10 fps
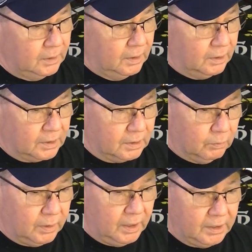Eric
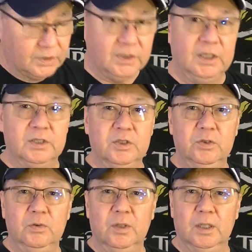went ahead and sent it
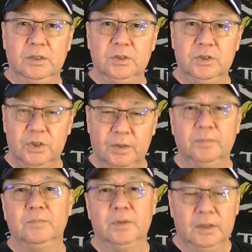to
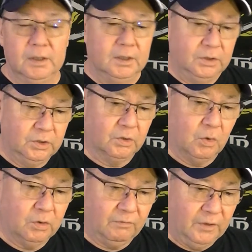Jim, your
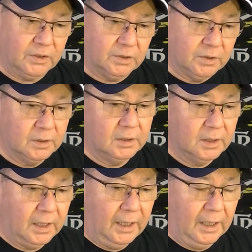Hornet Fixer,
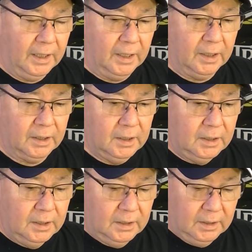and uh,
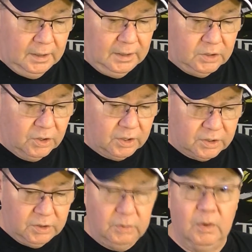he took it
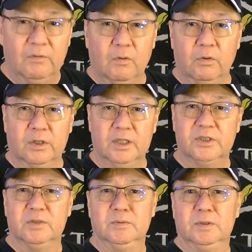to uh, Florida
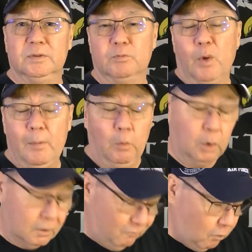Customs Web
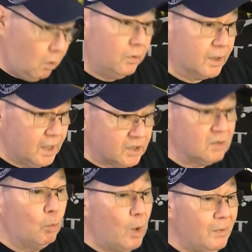Florida
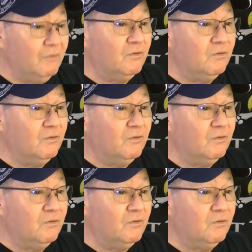Custom Weapon